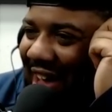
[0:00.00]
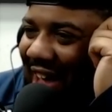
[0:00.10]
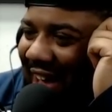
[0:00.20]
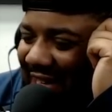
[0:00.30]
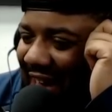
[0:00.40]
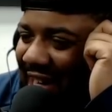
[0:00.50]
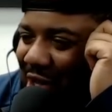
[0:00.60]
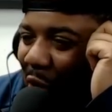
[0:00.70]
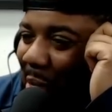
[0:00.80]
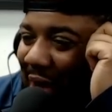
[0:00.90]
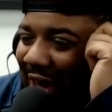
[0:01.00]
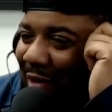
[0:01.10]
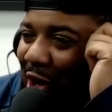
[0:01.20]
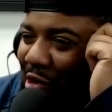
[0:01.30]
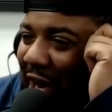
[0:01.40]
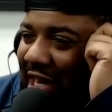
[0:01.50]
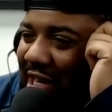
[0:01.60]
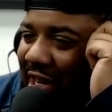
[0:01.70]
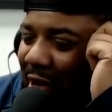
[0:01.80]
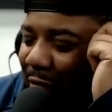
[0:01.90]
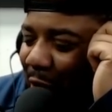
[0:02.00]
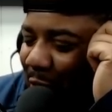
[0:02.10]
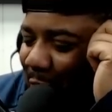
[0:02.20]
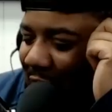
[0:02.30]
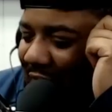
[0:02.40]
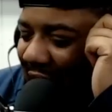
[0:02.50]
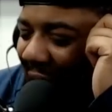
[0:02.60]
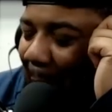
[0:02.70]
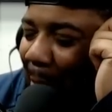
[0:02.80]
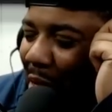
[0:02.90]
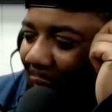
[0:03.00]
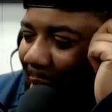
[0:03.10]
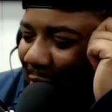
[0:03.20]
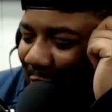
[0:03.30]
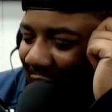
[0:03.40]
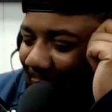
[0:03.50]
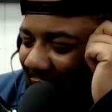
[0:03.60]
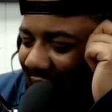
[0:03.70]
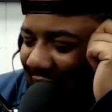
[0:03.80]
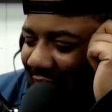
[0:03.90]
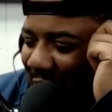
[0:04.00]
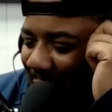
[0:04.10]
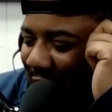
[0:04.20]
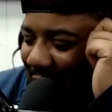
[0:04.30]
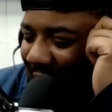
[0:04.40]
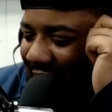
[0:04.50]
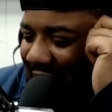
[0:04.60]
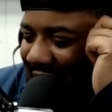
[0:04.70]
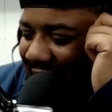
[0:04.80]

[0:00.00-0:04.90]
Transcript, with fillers: it's it's gonna be even crazier than the first one. I promise you that, my nigga. It's gonna be crazy.